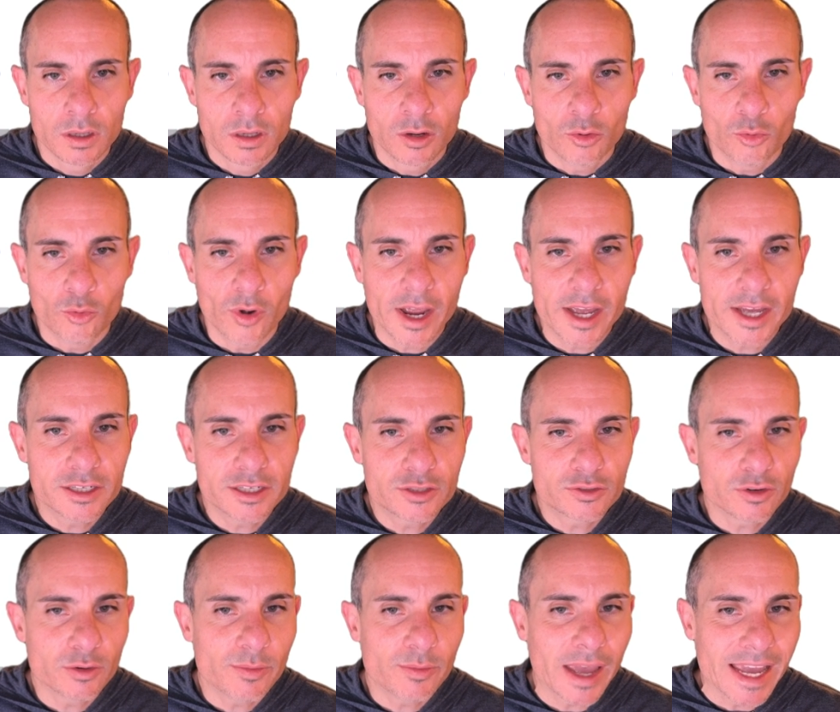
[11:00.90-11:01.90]
range
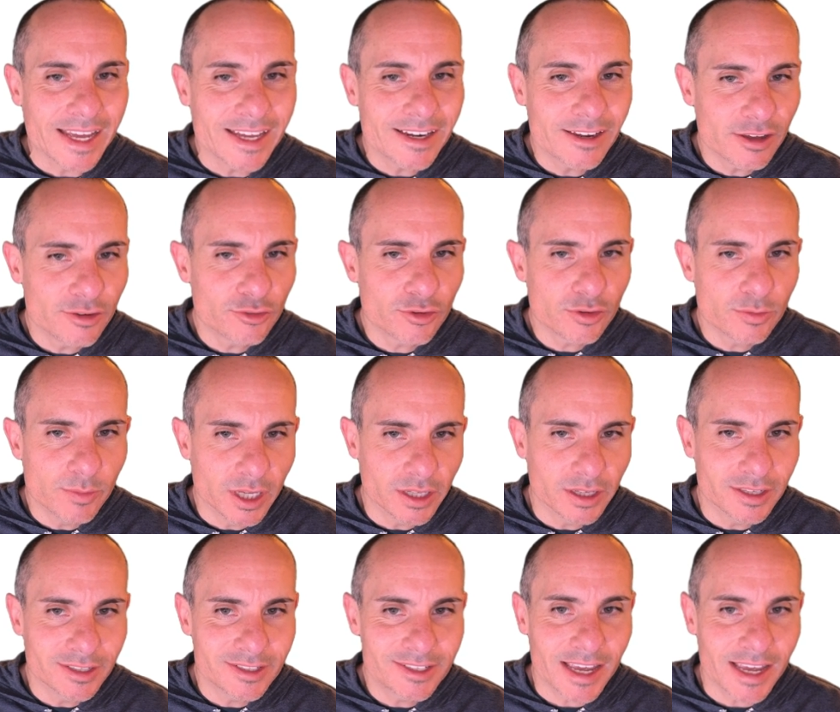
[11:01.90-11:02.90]
from 800
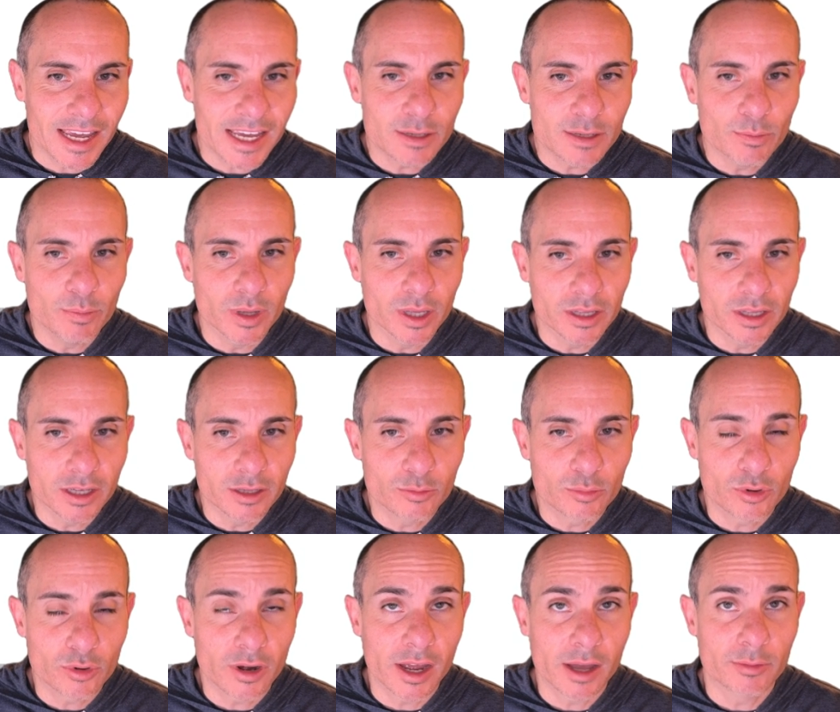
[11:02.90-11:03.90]
million to 8 billion
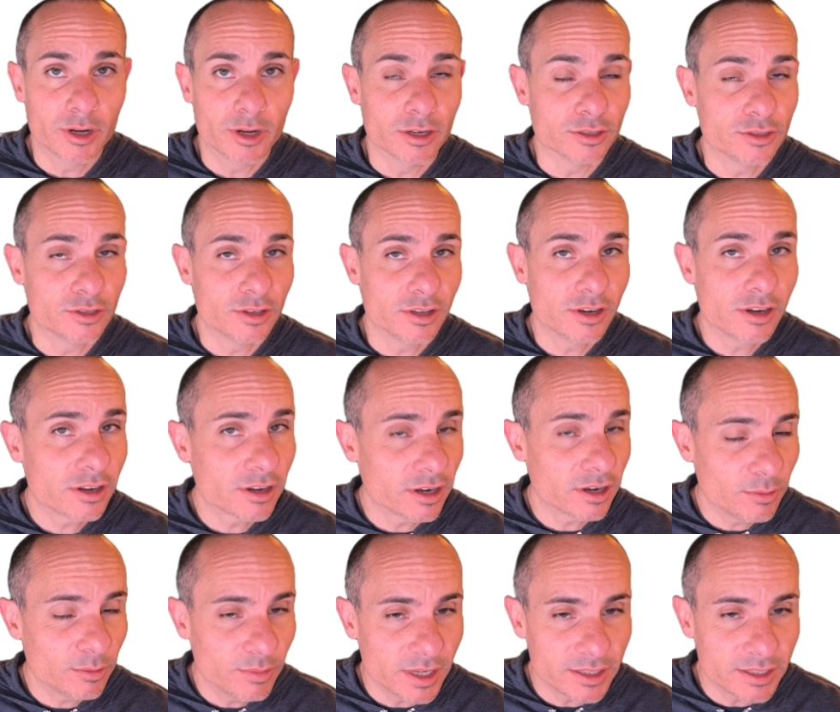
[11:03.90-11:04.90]
parameters. So there are going to
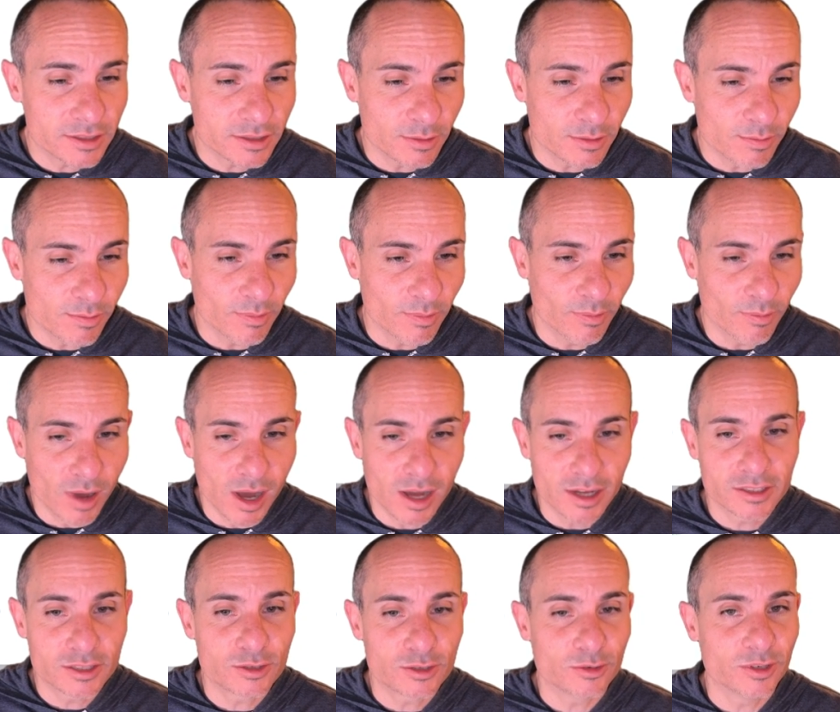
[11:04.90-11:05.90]
be some
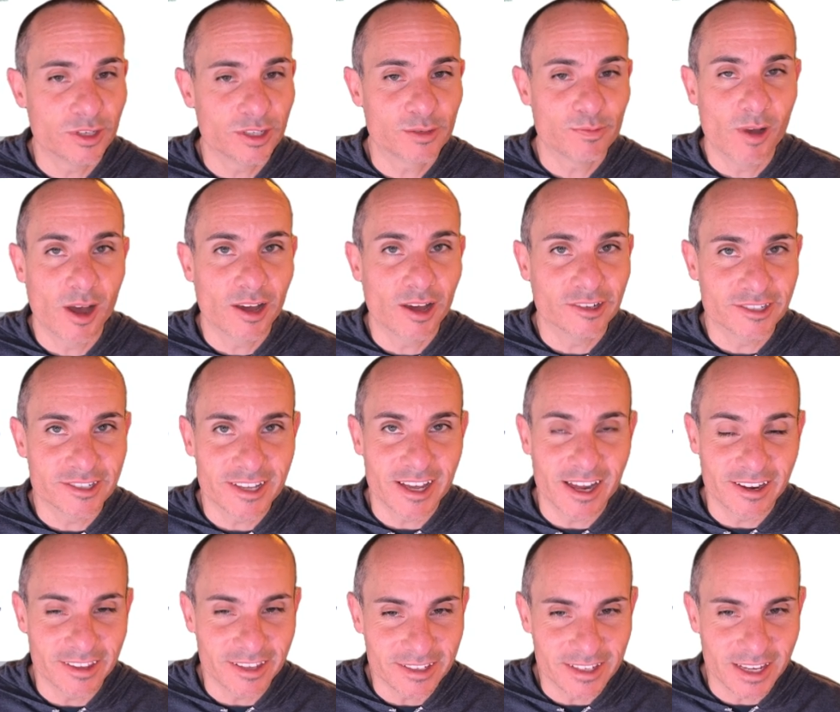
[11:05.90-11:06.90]
monstrous models out of
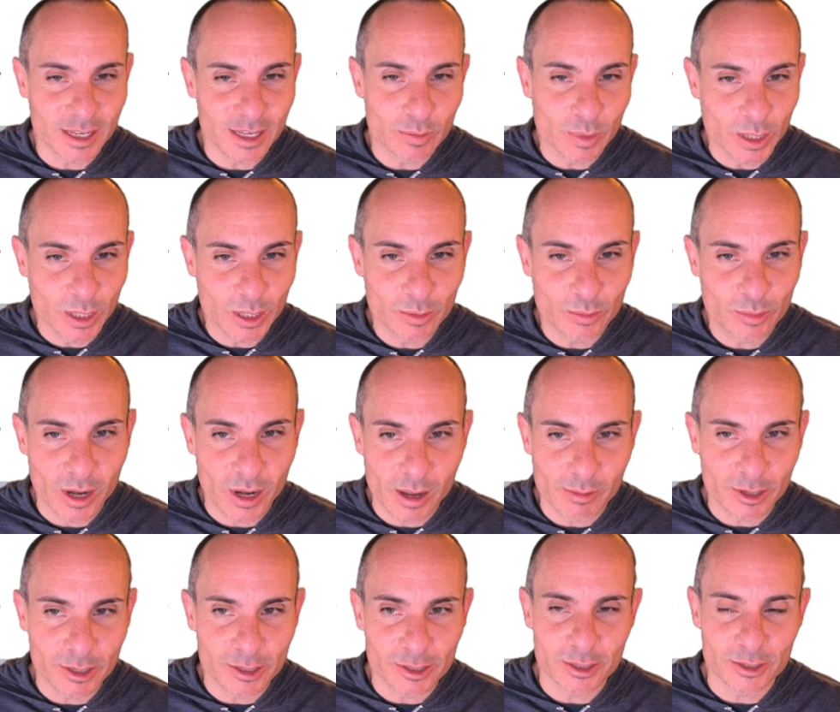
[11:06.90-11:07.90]
this. 8 billion
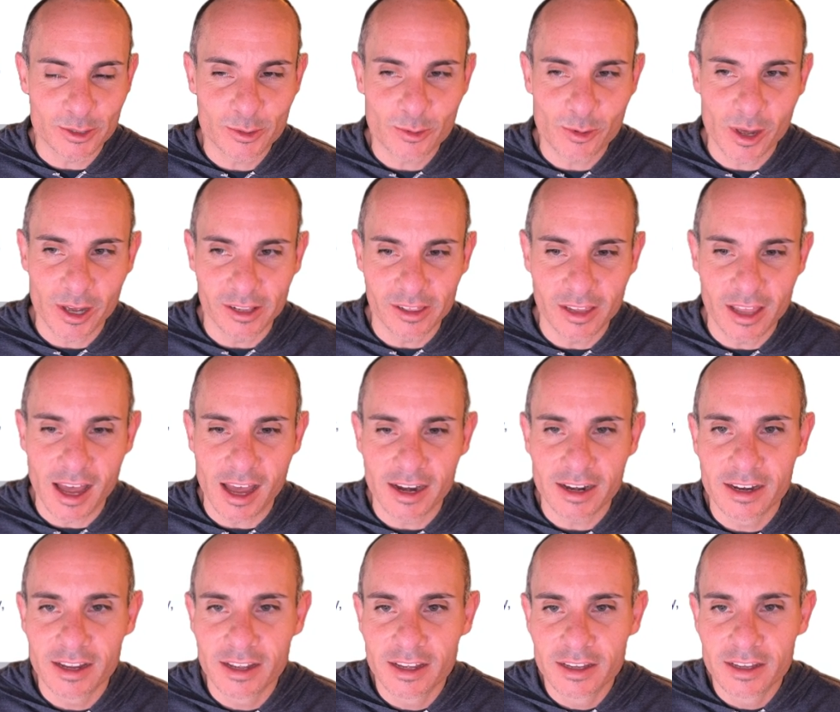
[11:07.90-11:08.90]
parameters is quite a lot.
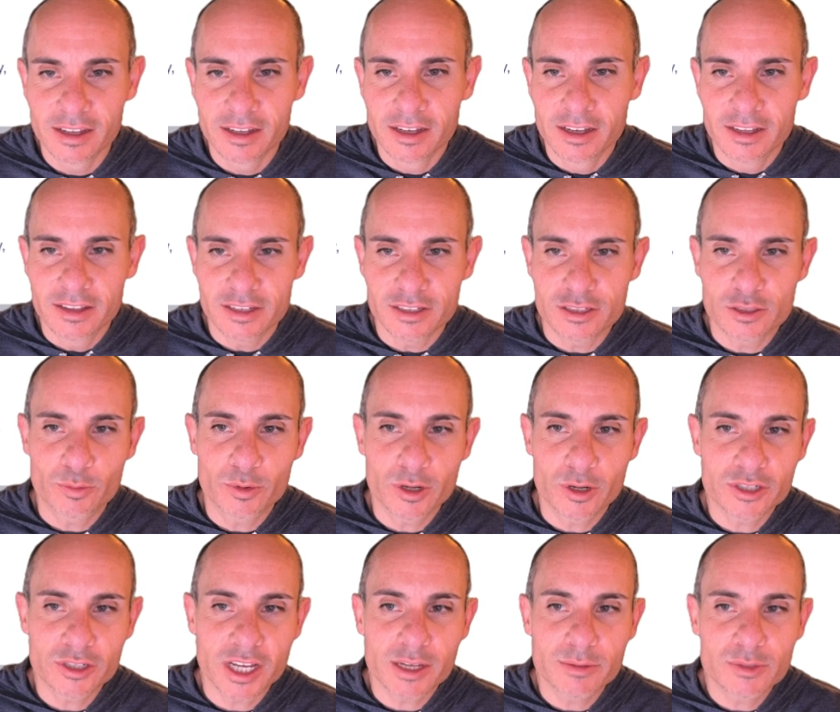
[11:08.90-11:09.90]
This approach
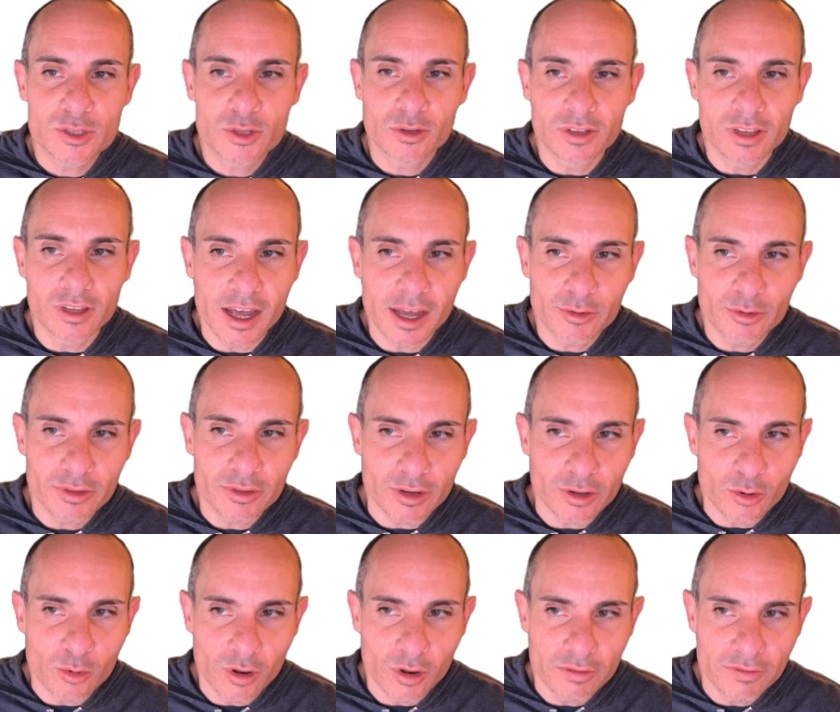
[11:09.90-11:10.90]
aims to align with our
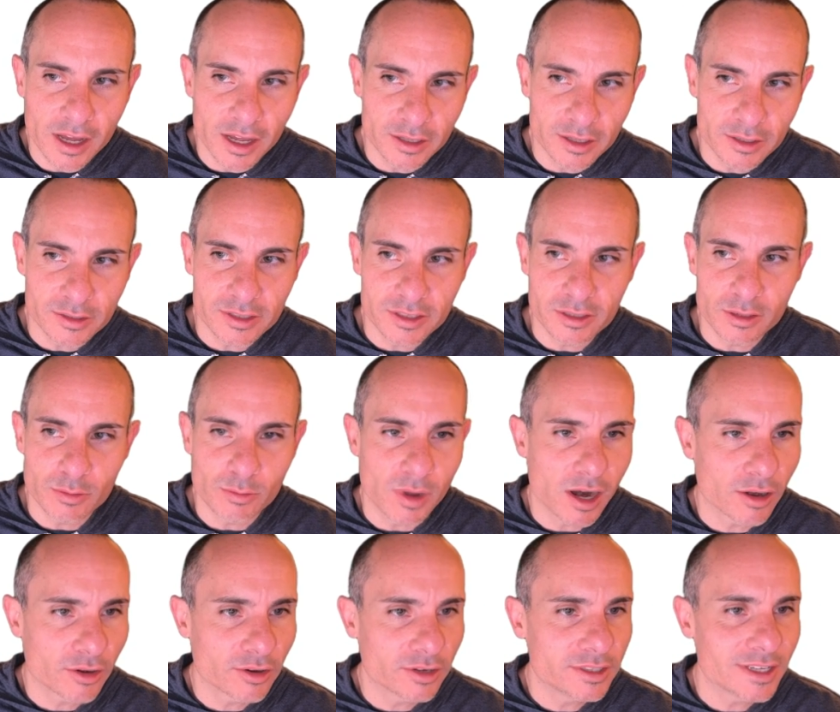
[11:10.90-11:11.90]
core values and
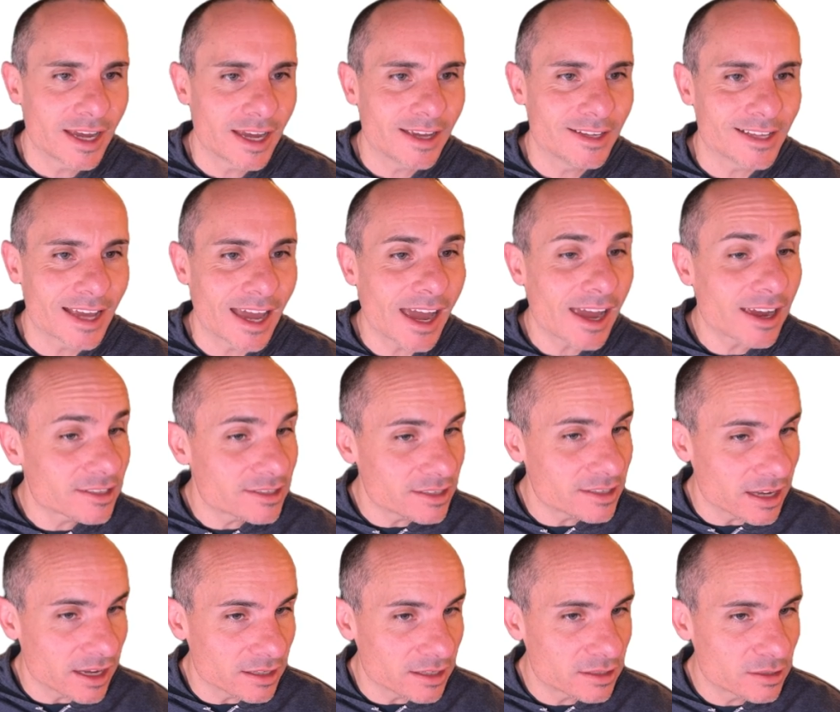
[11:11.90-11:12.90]
democratize
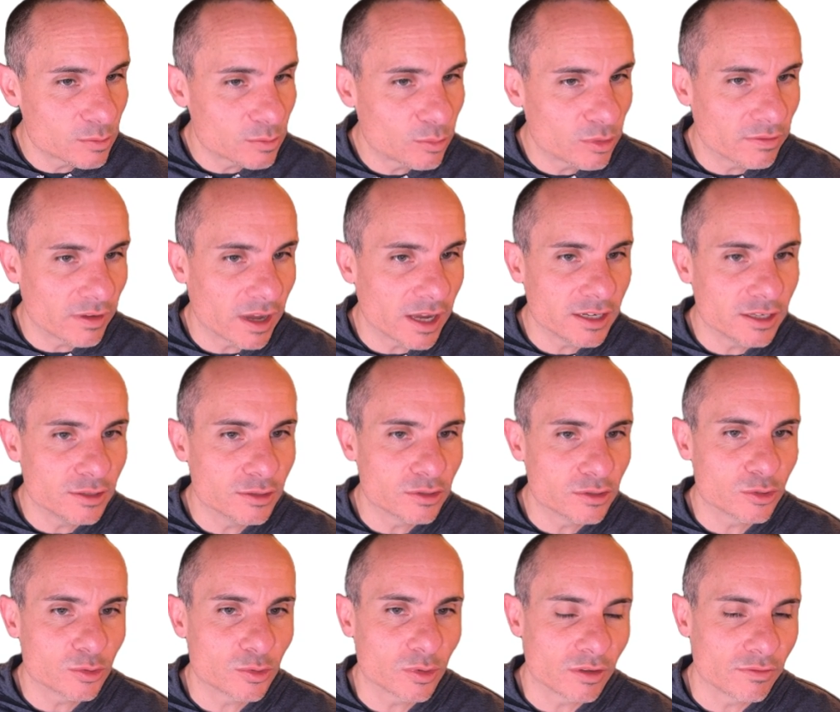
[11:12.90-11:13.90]
access, providing users
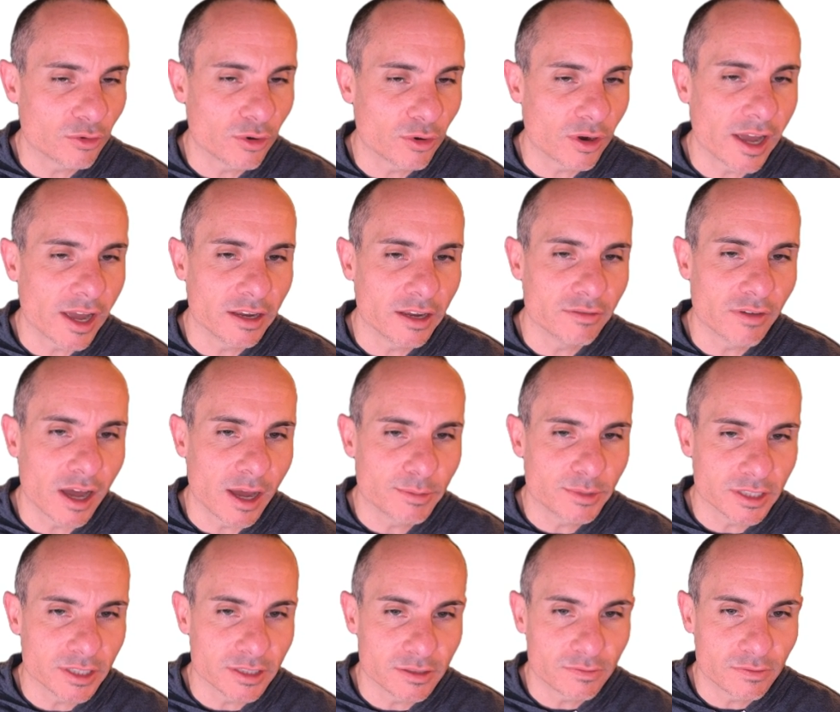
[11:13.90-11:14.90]
with a variety of
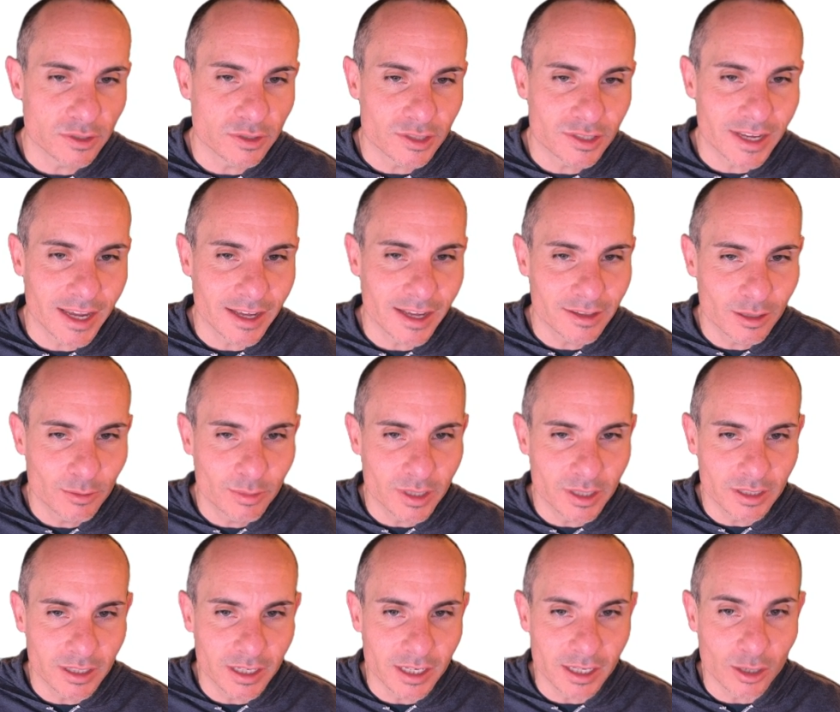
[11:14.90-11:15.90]
options for
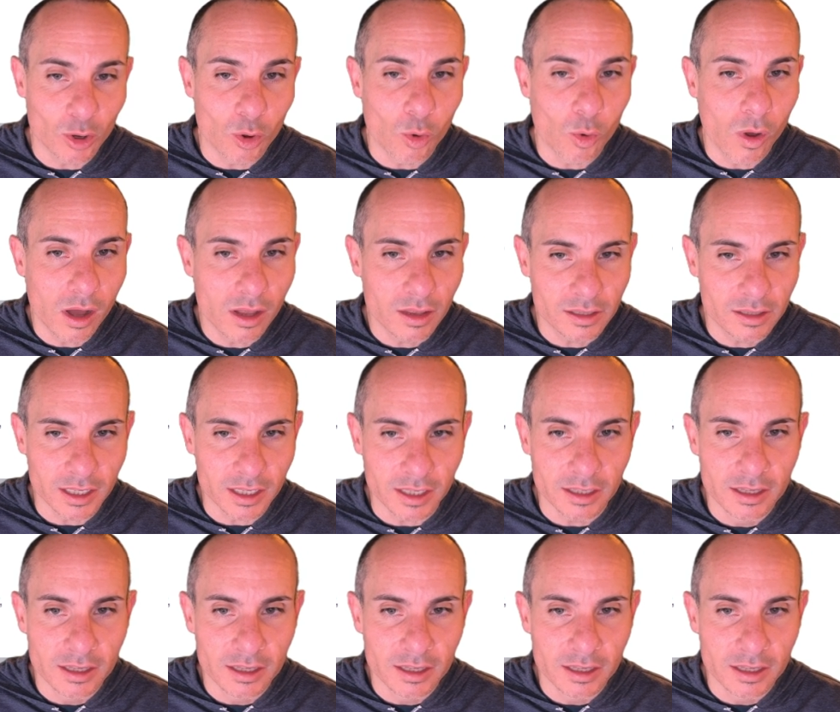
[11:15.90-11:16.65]
scalability and quality